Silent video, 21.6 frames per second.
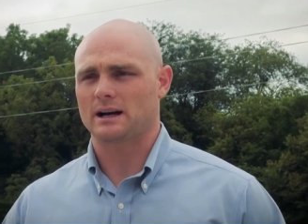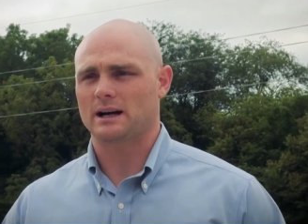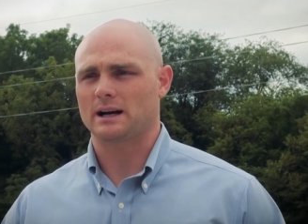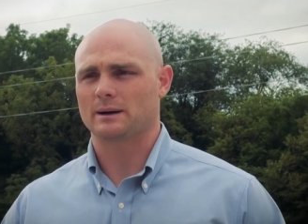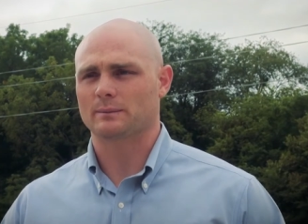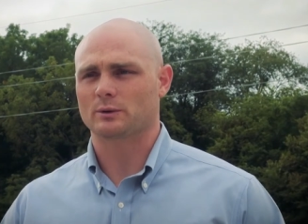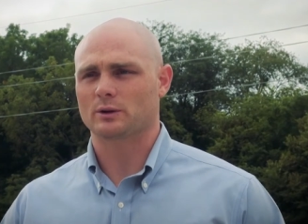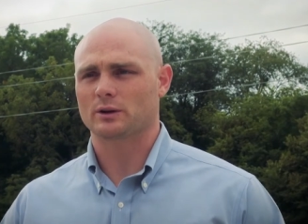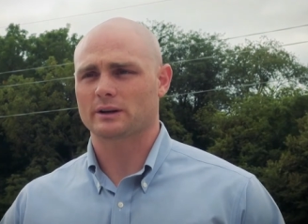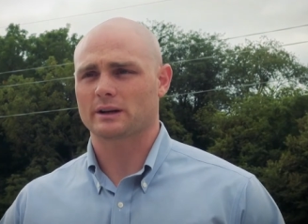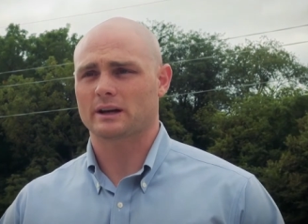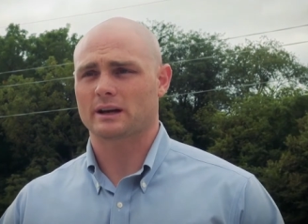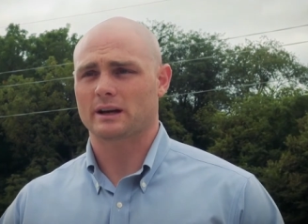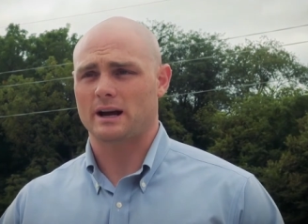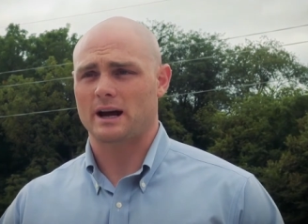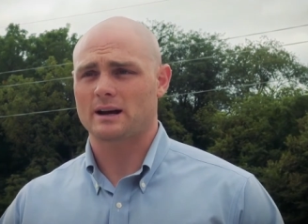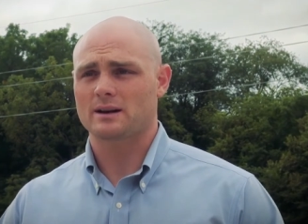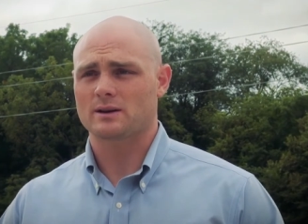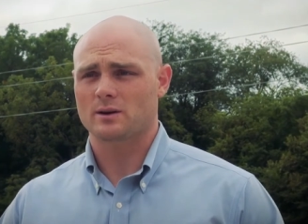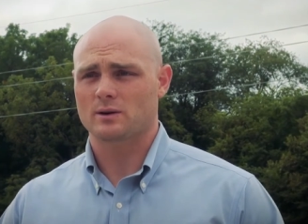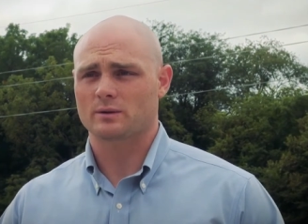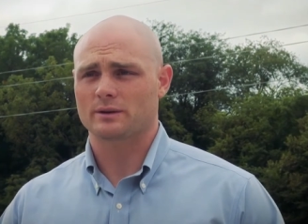I'm looking and
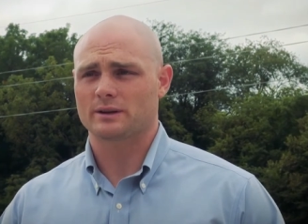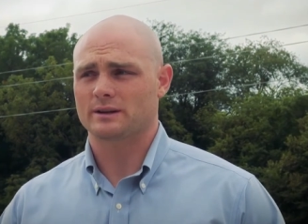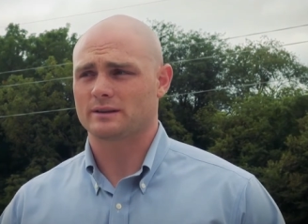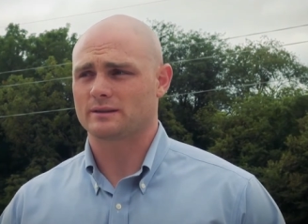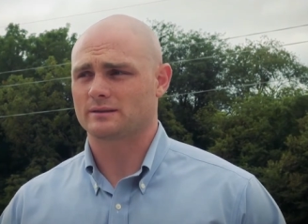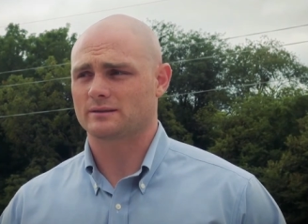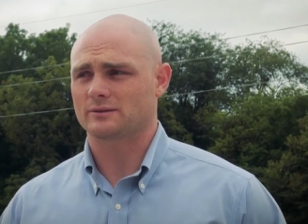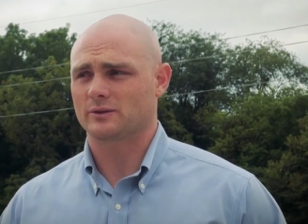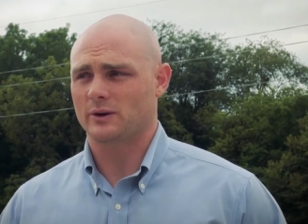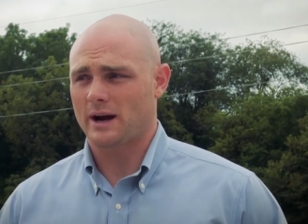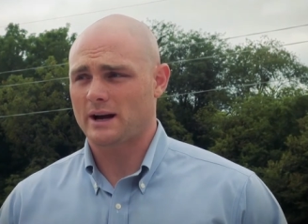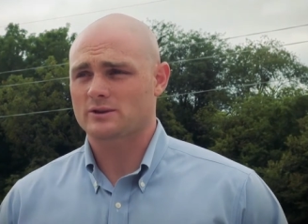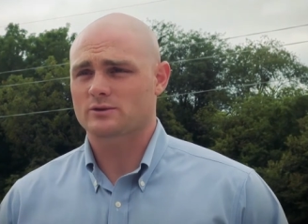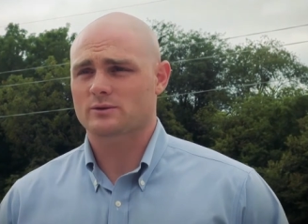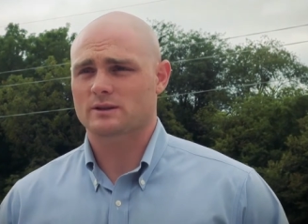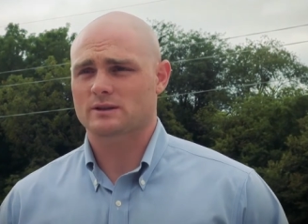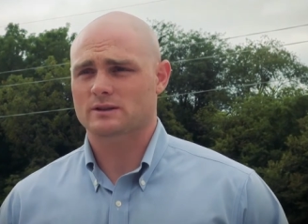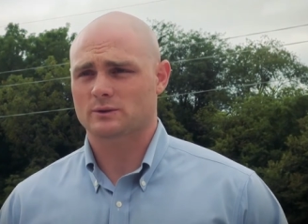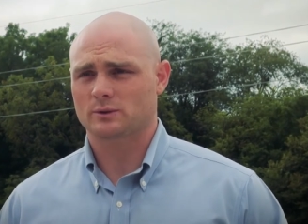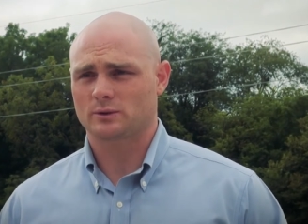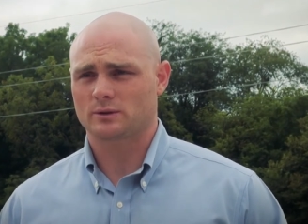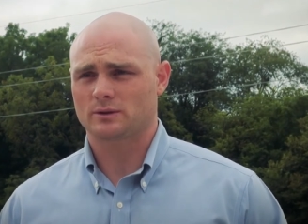I know that
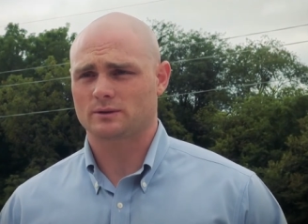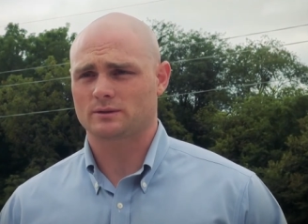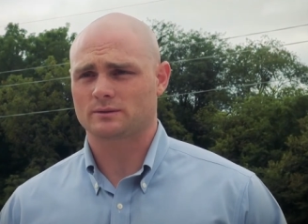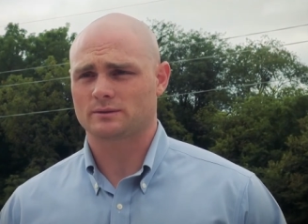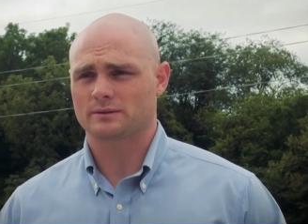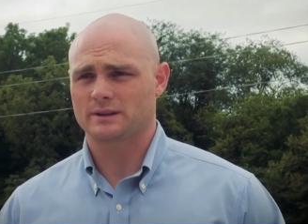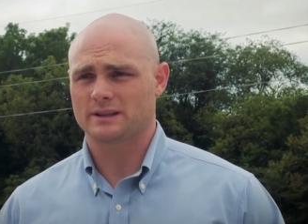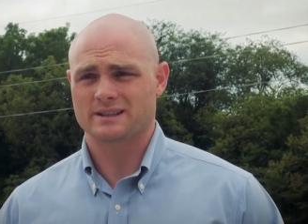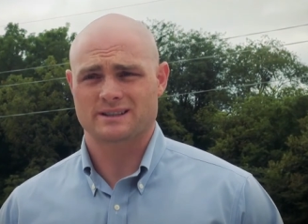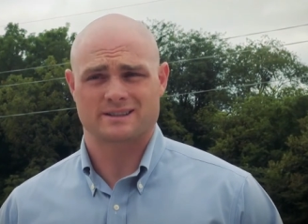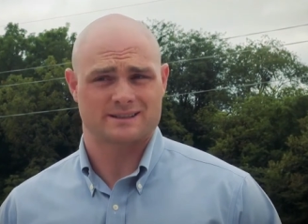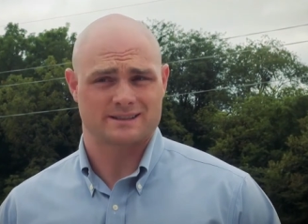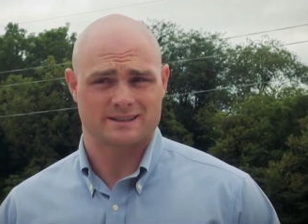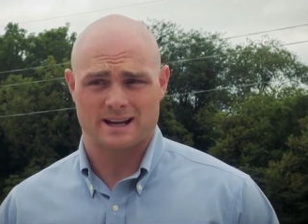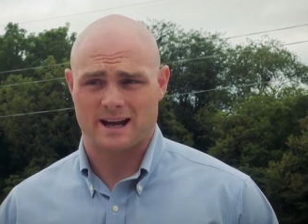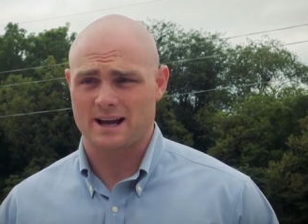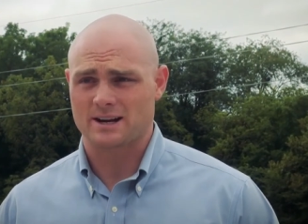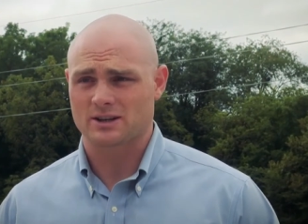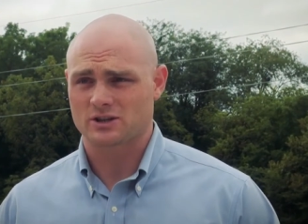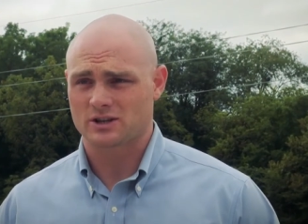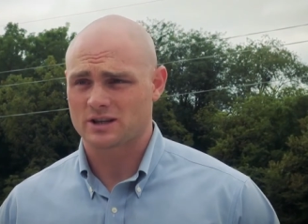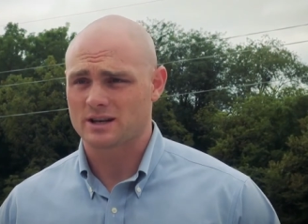graduate school is
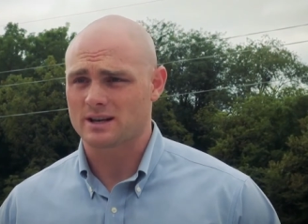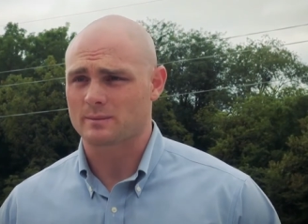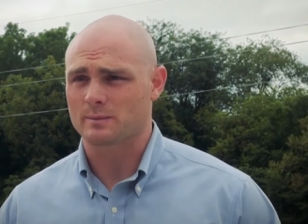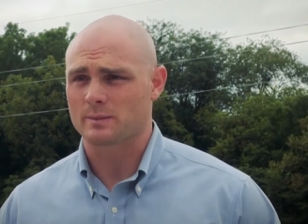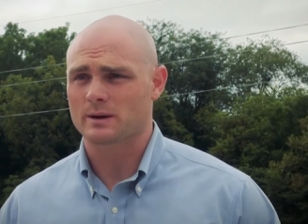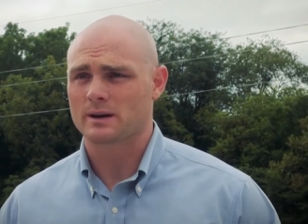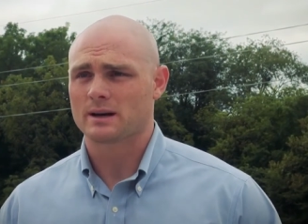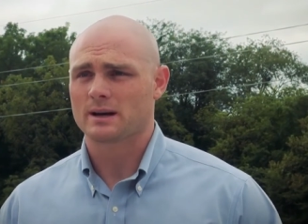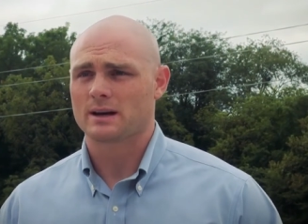not cheap